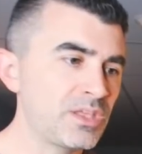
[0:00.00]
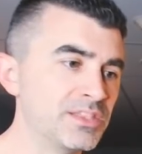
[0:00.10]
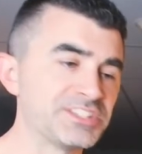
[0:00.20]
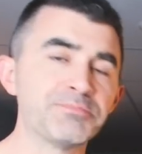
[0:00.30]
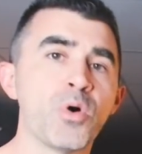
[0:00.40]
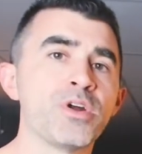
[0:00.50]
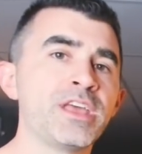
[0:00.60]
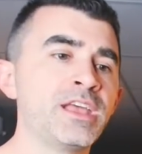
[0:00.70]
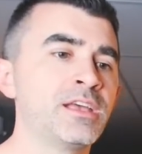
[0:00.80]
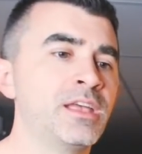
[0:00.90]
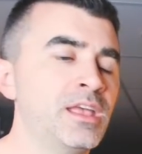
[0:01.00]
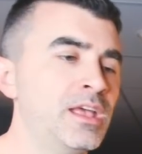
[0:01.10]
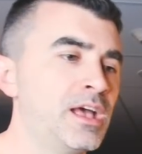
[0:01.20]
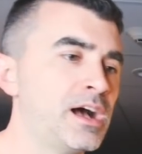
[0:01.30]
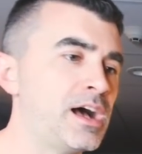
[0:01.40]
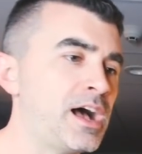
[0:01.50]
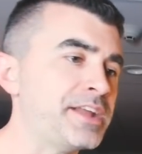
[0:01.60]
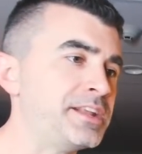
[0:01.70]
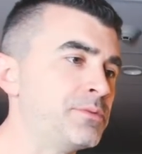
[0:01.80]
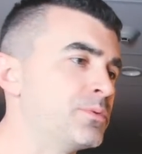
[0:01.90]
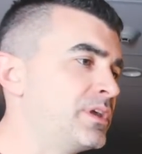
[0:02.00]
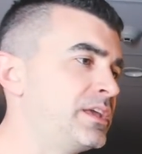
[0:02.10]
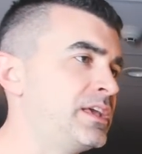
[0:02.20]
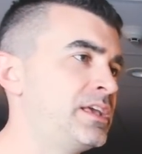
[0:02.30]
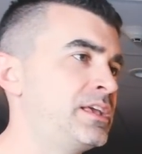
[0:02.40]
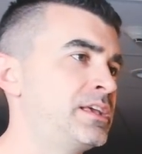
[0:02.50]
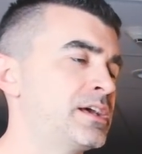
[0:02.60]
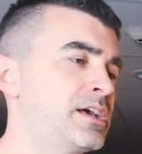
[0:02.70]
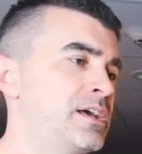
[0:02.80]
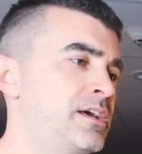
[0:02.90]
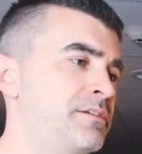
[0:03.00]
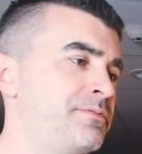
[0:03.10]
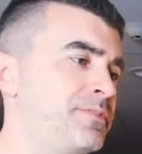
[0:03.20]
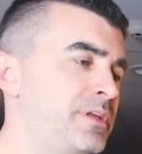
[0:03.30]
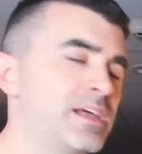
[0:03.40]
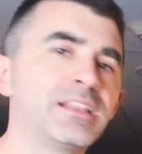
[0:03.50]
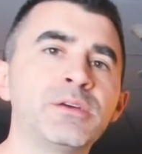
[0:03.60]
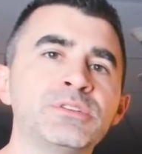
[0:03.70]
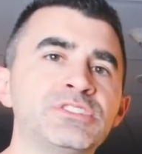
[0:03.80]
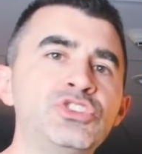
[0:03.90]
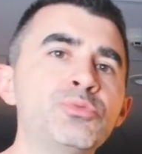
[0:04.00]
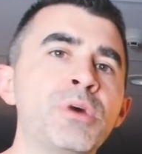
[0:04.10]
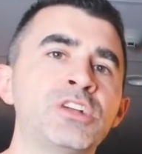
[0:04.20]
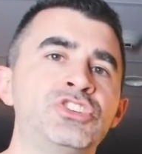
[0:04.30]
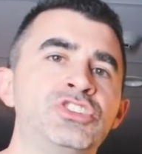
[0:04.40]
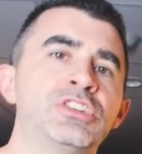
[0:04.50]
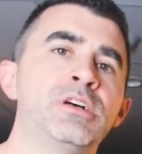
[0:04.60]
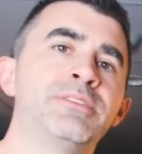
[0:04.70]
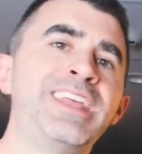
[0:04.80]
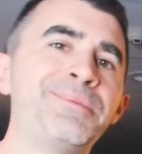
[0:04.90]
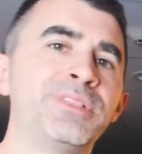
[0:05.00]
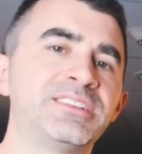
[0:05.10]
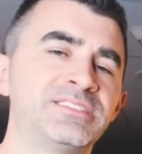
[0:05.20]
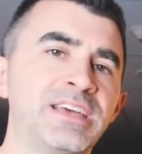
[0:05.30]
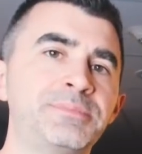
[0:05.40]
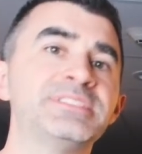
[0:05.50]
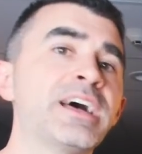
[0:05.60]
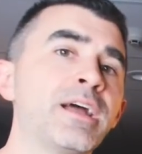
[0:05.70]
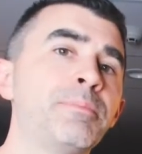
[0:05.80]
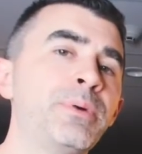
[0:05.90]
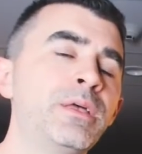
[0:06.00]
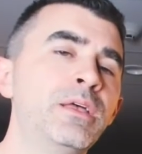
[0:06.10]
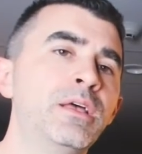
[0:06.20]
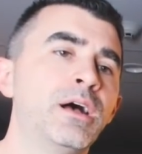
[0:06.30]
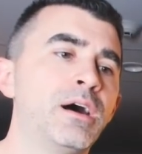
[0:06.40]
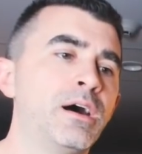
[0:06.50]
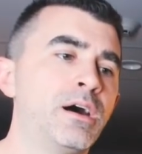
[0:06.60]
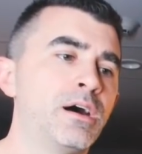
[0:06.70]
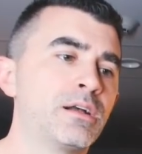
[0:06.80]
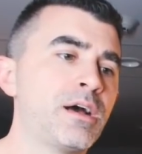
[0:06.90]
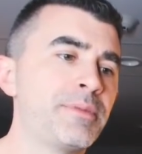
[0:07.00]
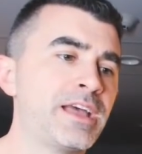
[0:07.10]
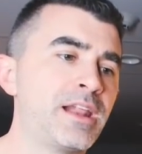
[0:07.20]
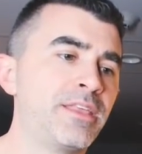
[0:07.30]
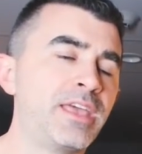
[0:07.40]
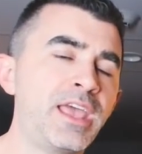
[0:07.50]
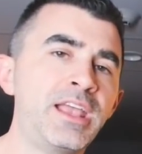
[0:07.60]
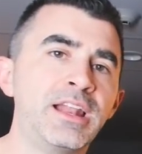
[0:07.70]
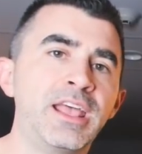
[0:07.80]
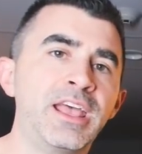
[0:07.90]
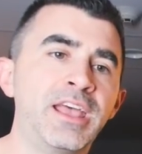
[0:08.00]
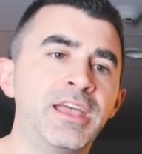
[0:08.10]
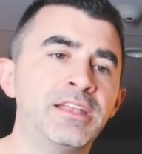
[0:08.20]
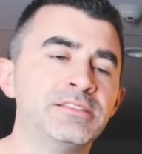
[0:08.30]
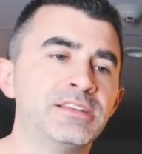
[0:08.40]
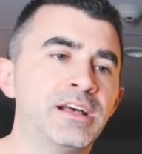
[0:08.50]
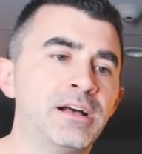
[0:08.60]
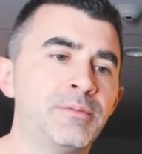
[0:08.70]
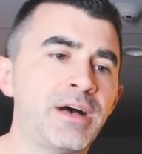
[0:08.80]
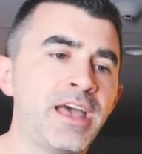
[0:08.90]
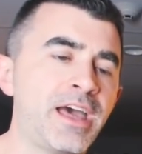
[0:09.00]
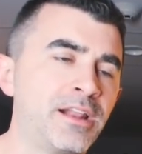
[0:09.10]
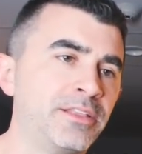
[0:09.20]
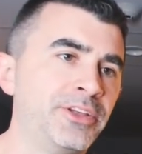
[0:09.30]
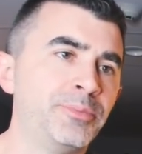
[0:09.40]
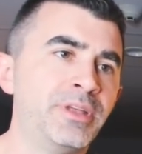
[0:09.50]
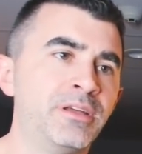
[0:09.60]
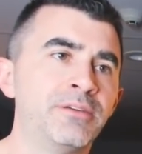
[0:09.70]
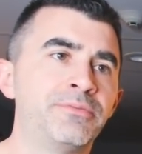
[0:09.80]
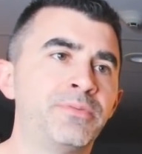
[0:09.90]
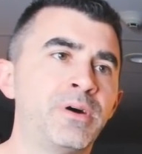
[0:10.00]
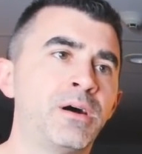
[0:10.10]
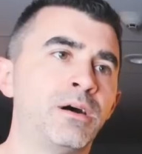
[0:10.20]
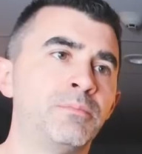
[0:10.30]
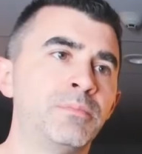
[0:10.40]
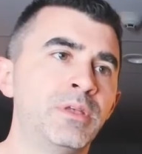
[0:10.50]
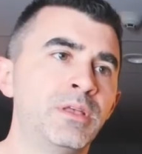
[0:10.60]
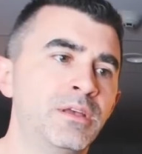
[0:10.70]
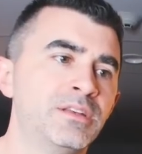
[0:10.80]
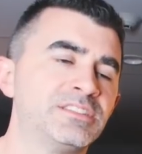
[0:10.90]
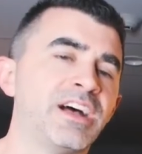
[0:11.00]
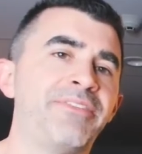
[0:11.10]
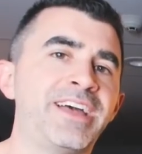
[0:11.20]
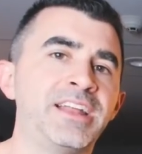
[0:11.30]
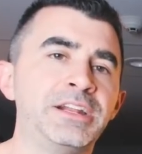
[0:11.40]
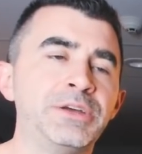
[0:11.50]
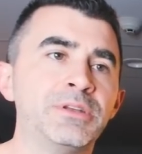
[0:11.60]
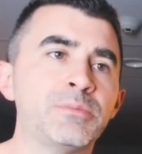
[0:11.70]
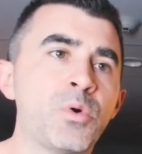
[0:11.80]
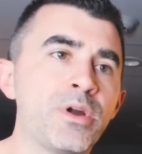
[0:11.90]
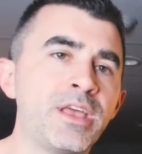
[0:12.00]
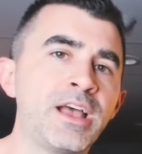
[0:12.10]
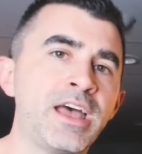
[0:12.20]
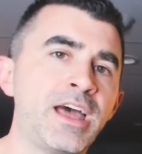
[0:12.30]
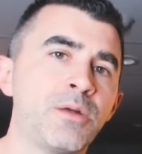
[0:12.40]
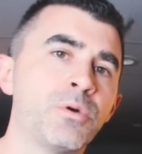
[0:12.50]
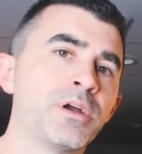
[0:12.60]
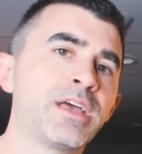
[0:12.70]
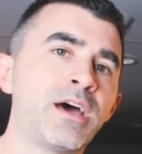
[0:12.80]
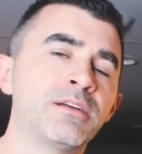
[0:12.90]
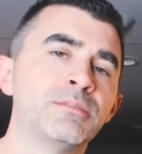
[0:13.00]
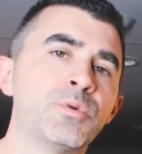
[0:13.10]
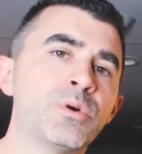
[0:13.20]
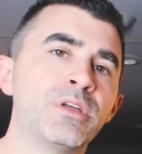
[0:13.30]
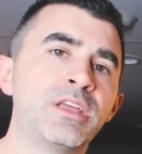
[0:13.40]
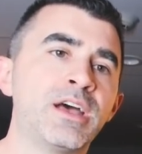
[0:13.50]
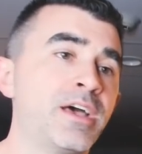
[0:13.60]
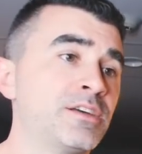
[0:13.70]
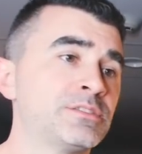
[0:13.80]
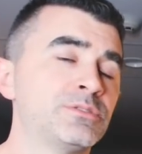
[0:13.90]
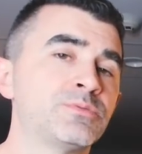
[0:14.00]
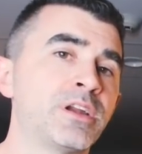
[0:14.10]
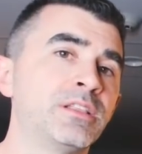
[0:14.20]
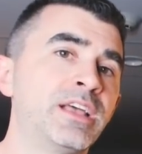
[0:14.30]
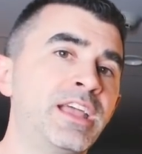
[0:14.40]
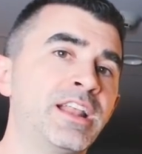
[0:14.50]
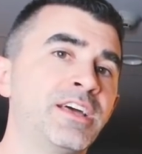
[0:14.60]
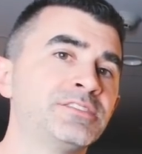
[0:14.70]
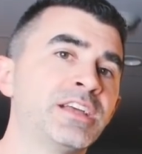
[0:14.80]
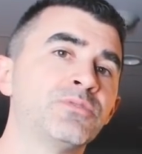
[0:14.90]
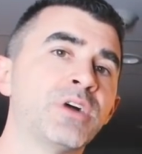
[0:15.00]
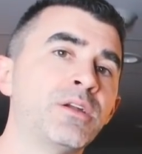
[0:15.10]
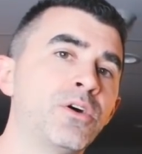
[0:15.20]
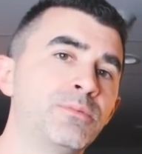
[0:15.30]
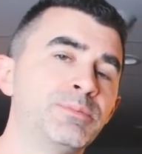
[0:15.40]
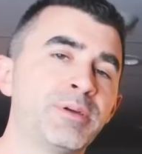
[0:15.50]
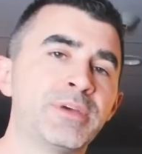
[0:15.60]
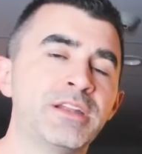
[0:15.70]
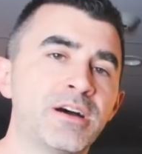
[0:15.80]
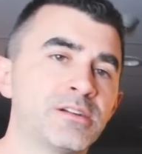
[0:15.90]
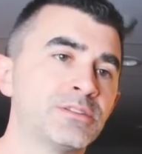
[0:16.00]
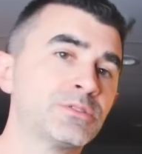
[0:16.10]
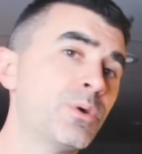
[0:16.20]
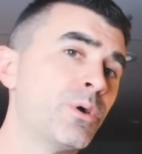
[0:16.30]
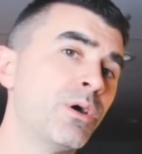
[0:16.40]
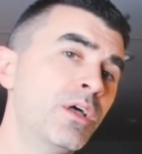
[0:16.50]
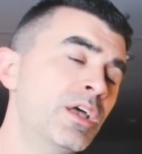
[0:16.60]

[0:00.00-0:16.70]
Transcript: this morning, I didn't really feel like there was too much of an A+ type setup coming out of the gate. And I had a little bit of stuff I had to do in the morning. I had a workout in the morning. I also was running late. I also had to run home to bring my daughter to school.